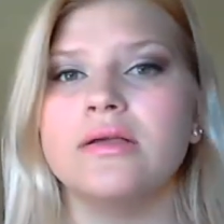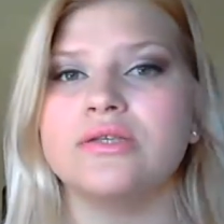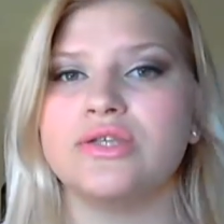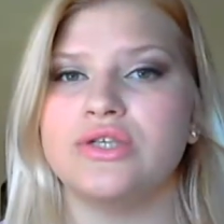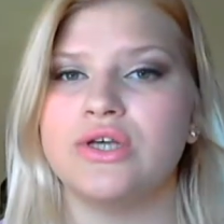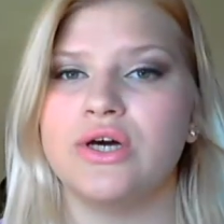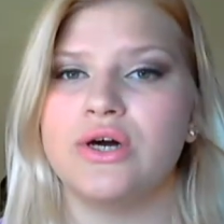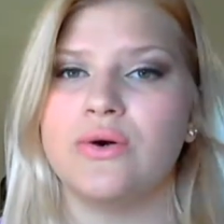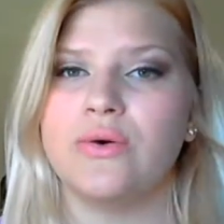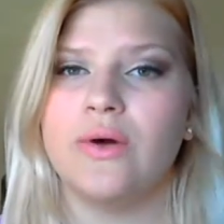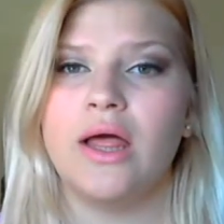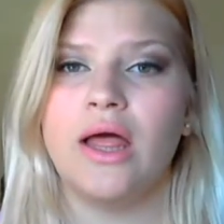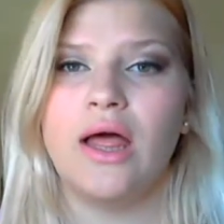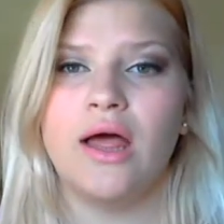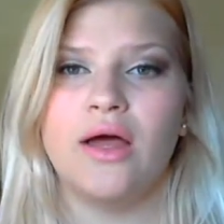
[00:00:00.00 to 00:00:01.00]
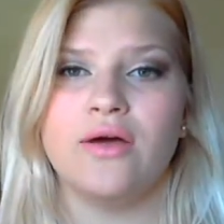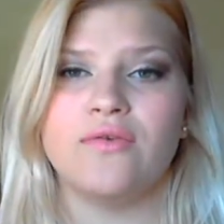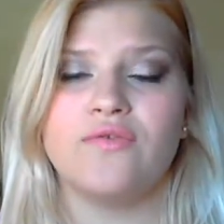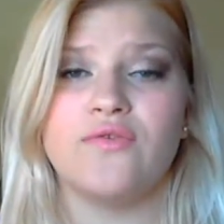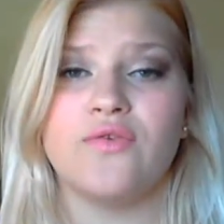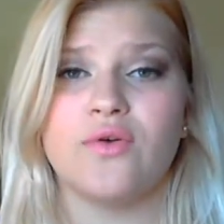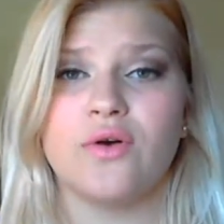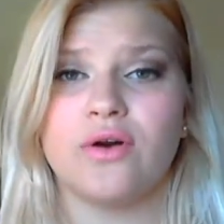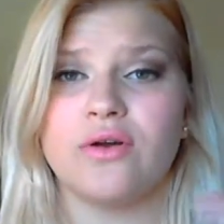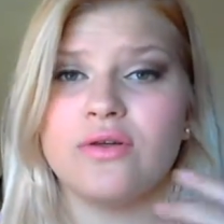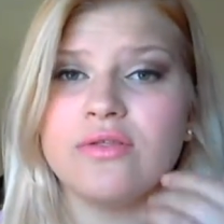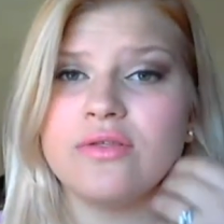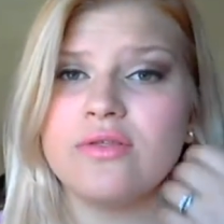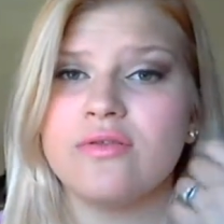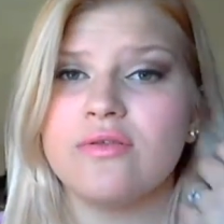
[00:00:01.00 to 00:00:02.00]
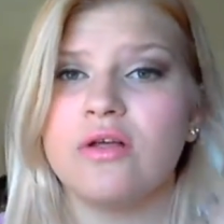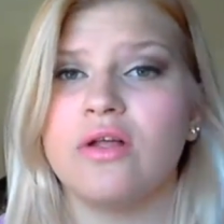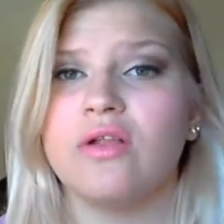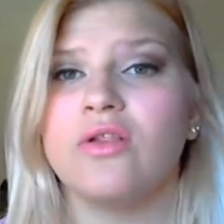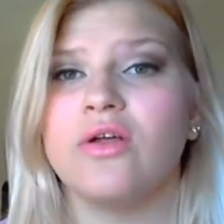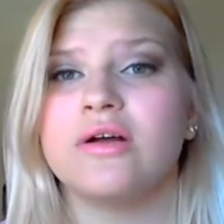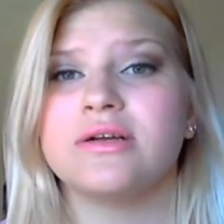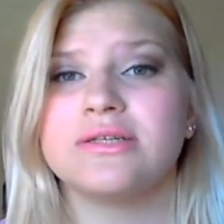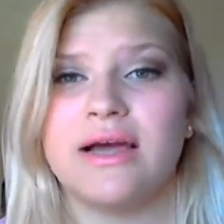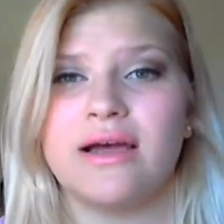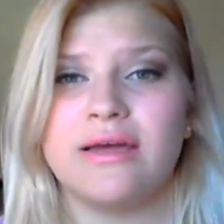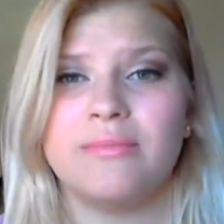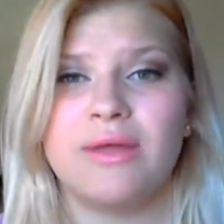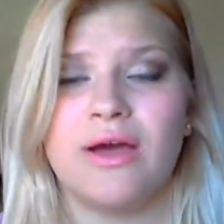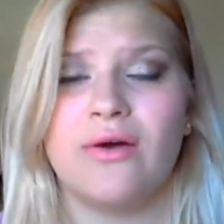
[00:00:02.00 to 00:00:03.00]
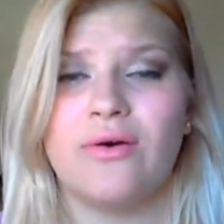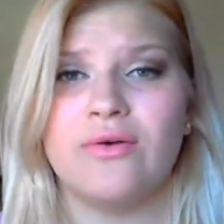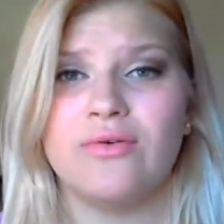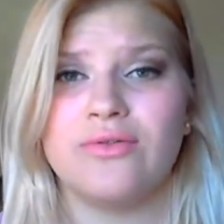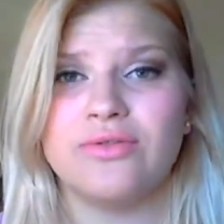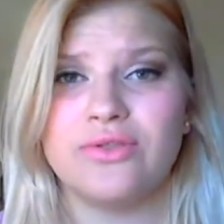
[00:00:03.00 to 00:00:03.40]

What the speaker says: So, for a long time now,